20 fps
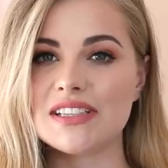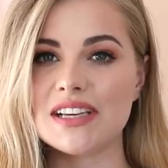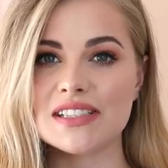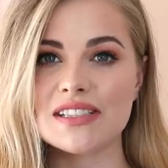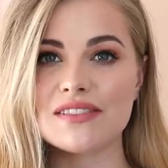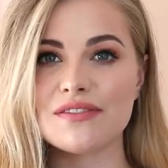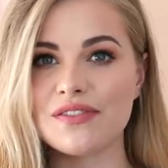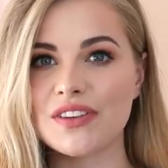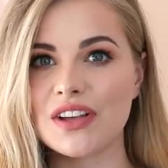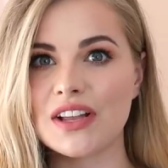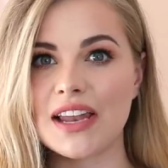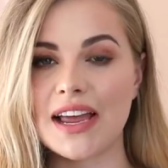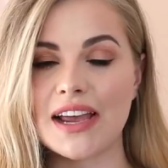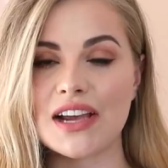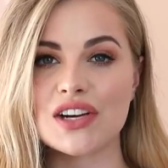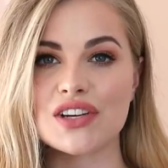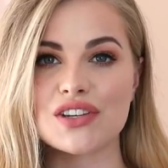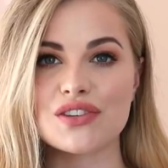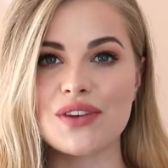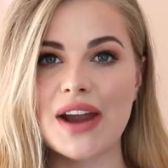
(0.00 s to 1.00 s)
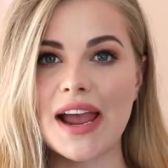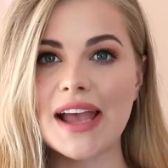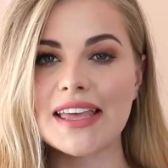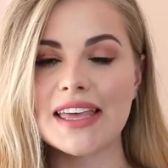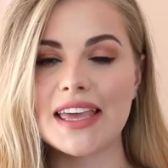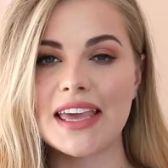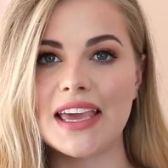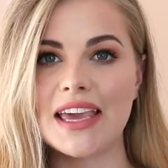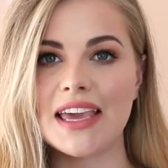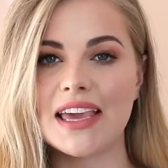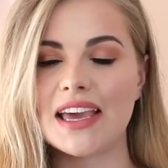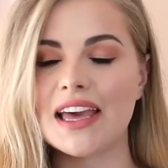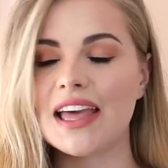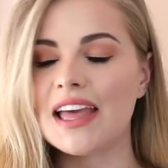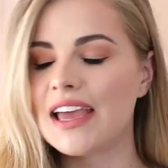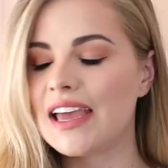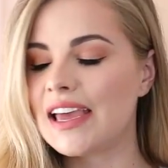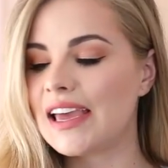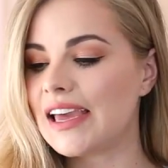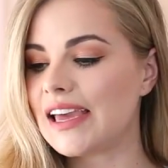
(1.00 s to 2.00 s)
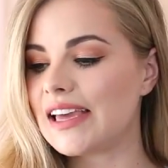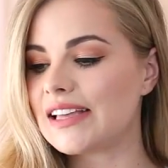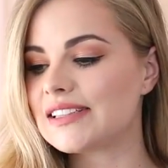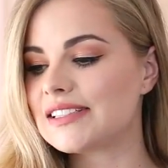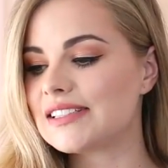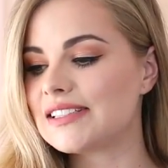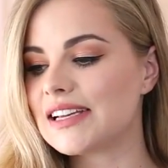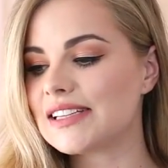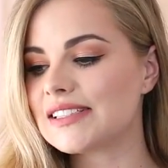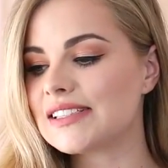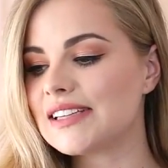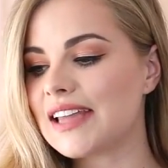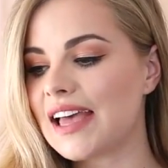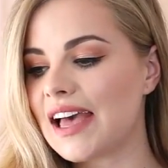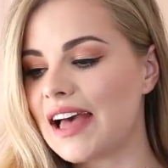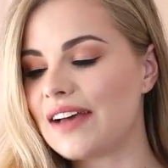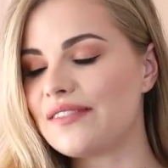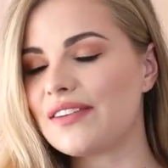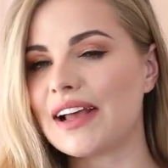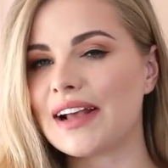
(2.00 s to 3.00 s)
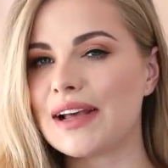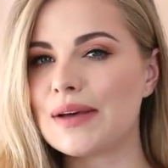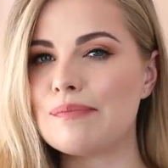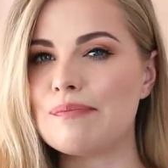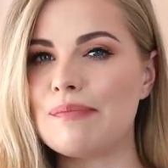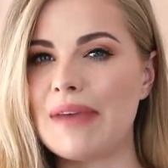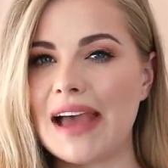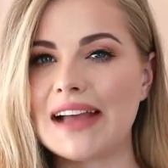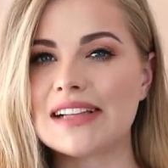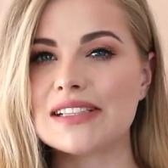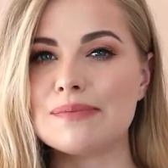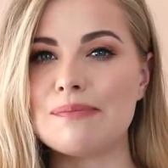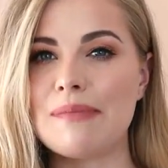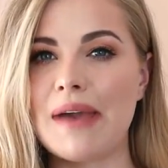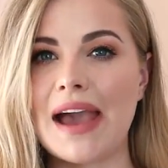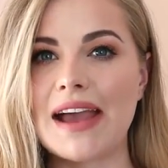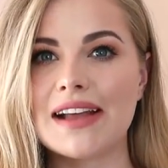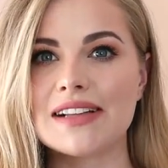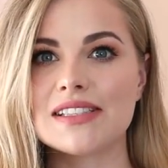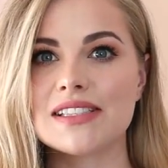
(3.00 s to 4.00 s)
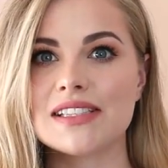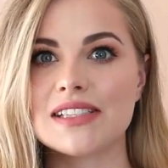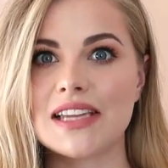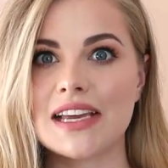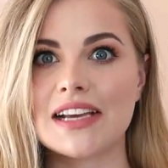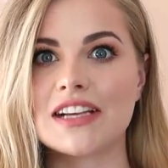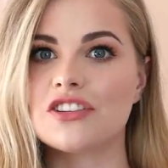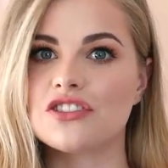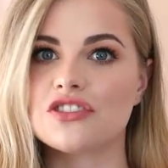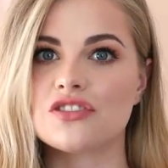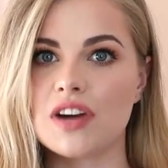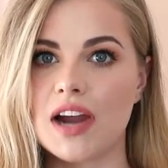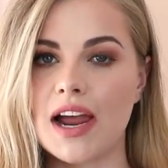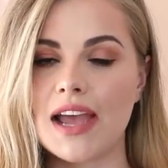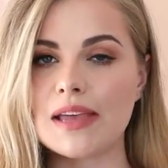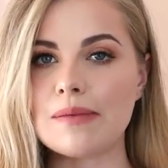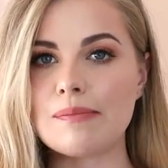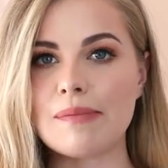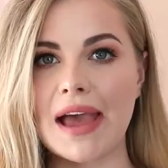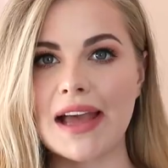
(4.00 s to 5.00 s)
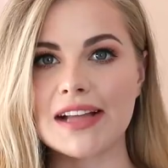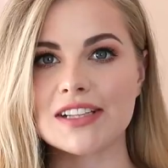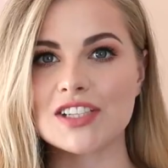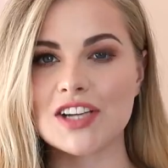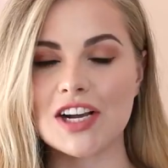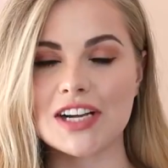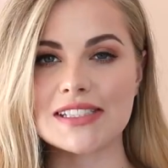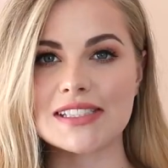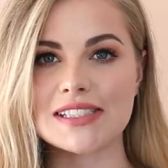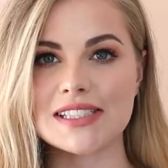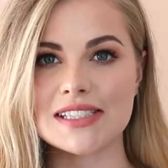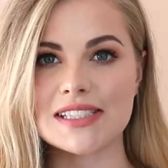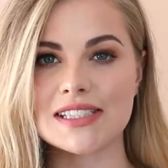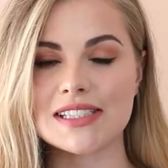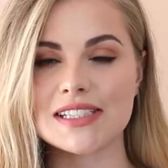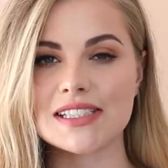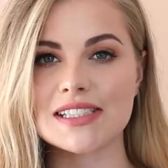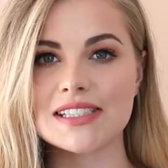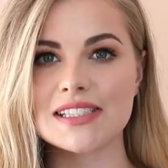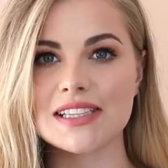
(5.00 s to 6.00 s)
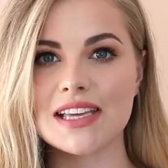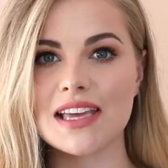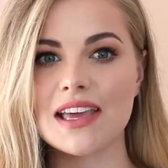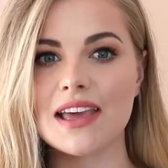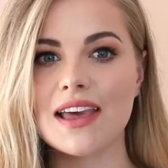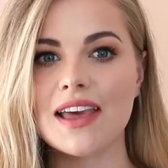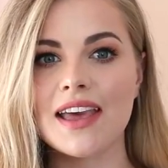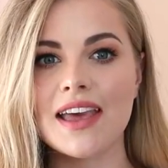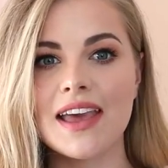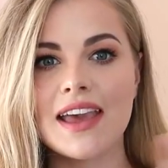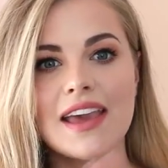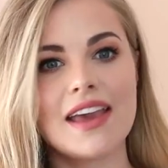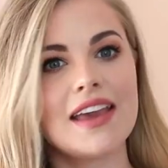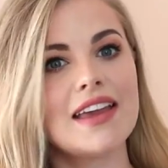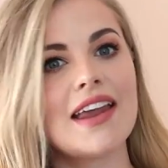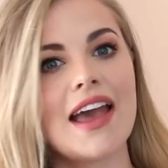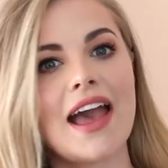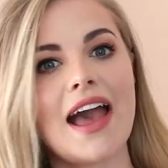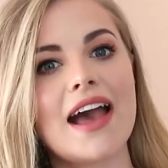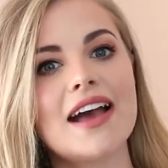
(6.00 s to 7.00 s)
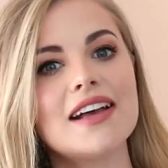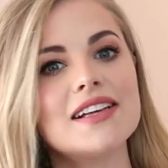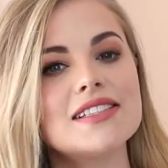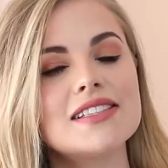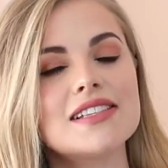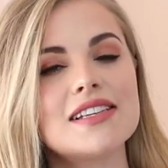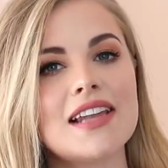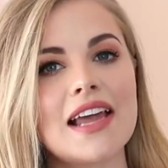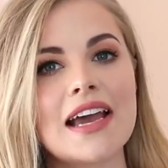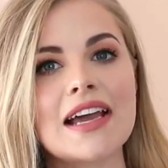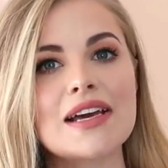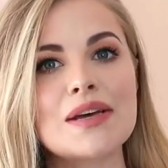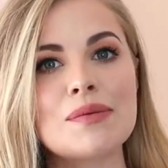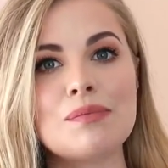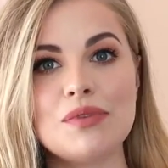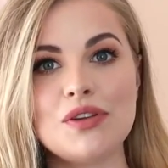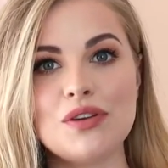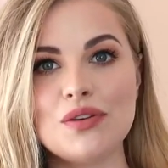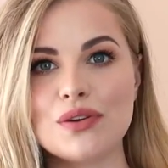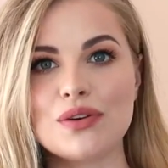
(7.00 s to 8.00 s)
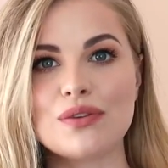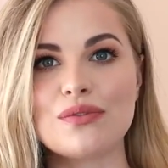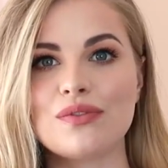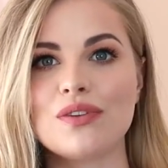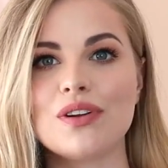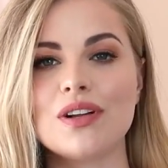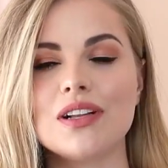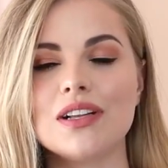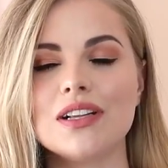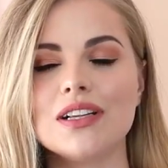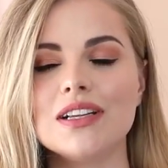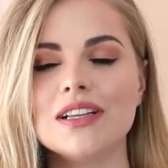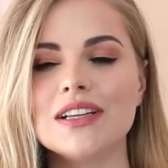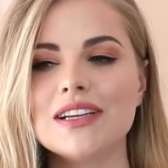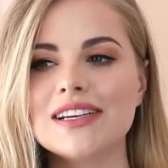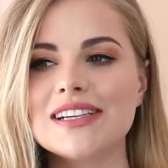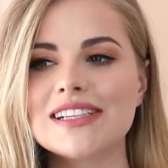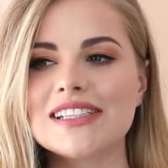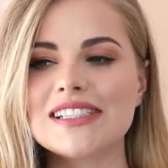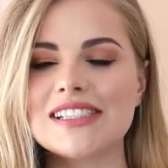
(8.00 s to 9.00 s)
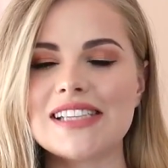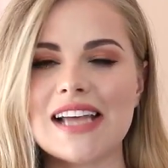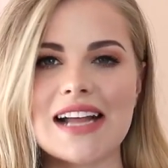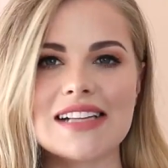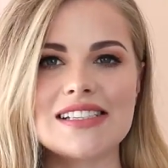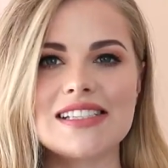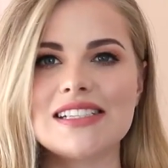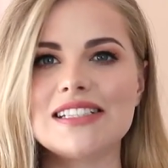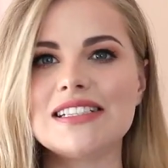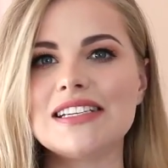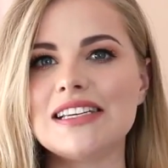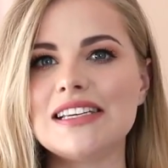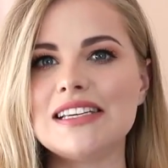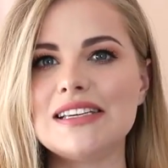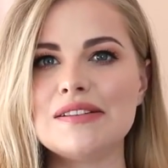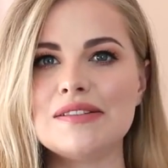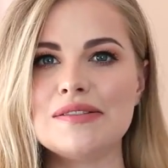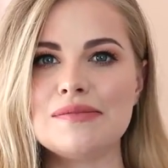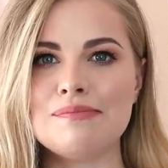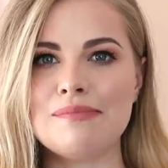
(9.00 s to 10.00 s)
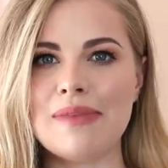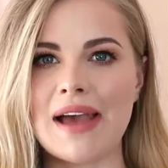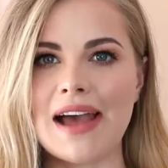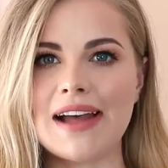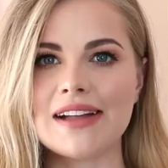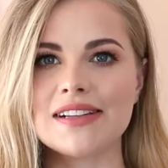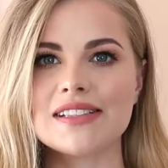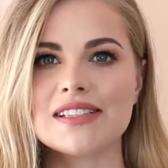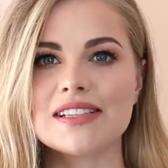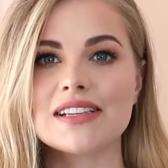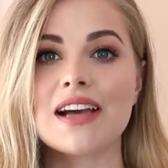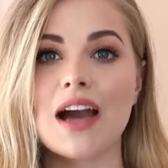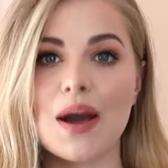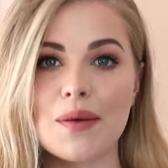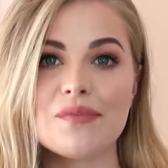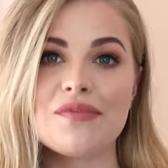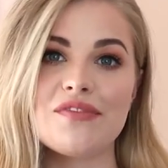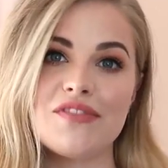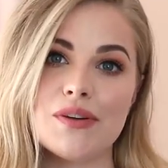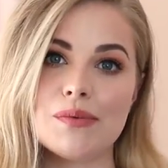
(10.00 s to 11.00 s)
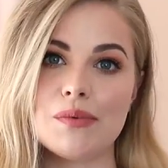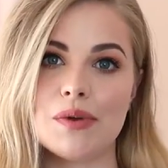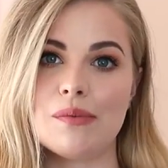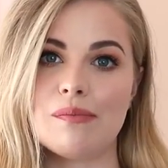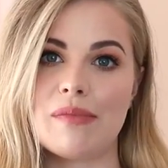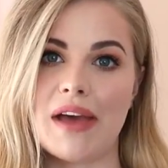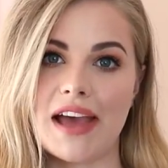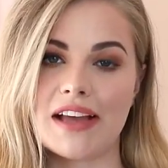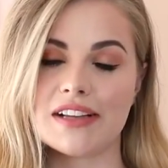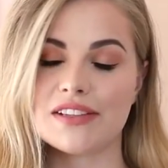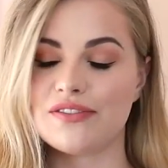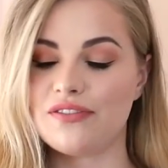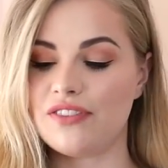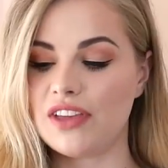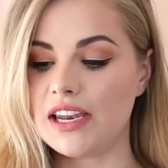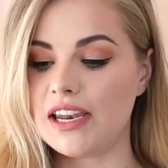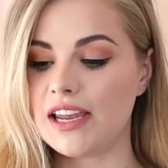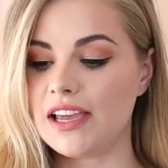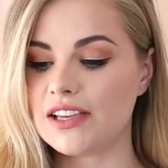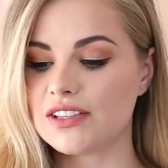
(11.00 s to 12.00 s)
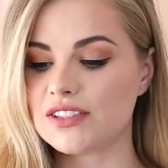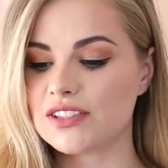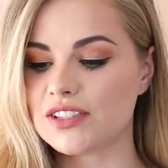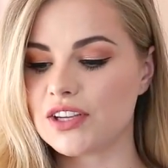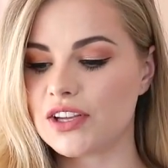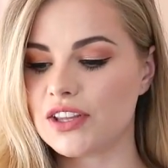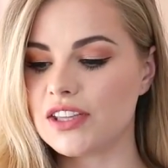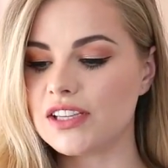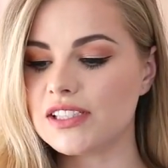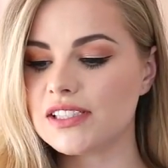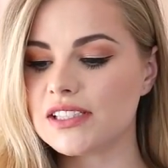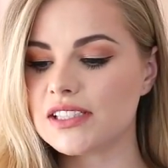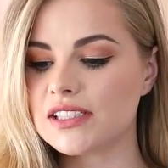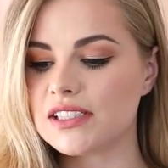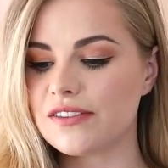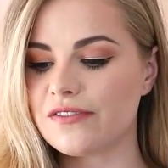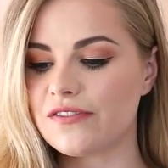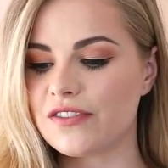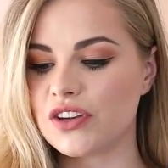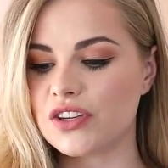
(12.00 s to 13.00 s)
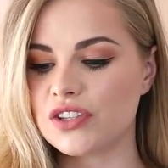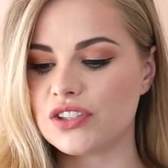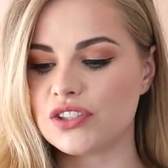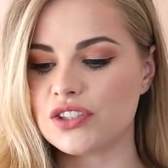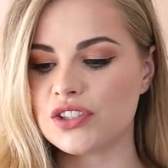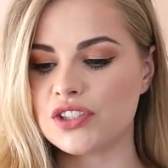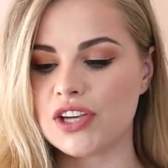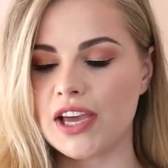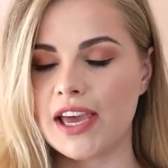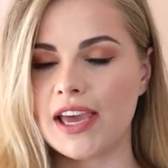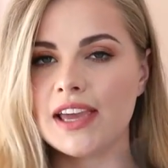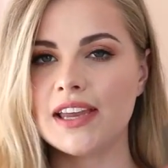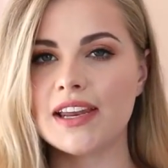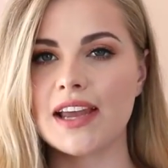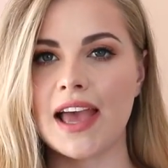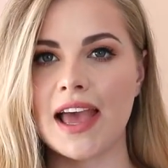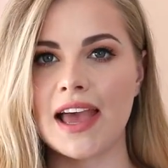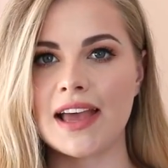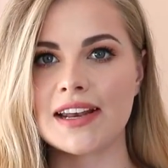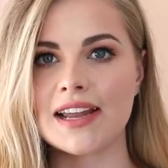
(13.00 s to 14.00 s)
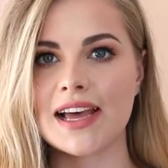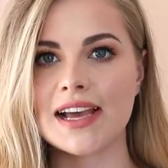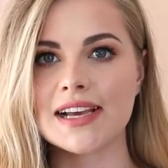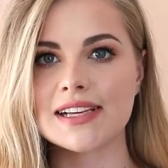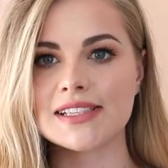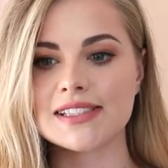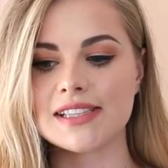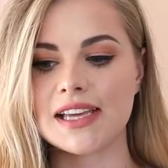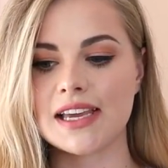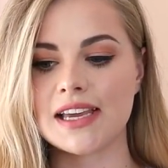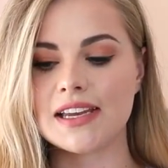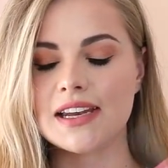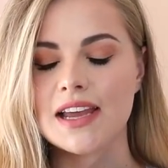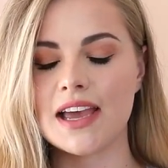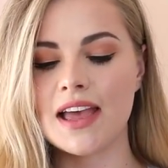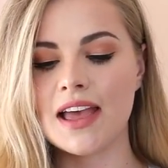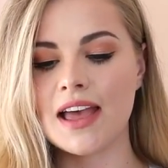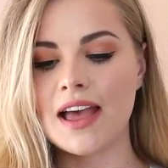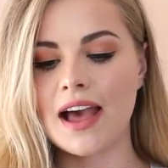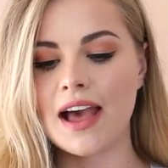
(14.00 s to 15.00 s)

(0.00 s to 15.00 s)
It doesn't feel like cracking. It doesn't have like a matte, like a drying matte consistency. It has like a beautiful satiny matte, comfortable matte feeling. So this is the first shade and like I said,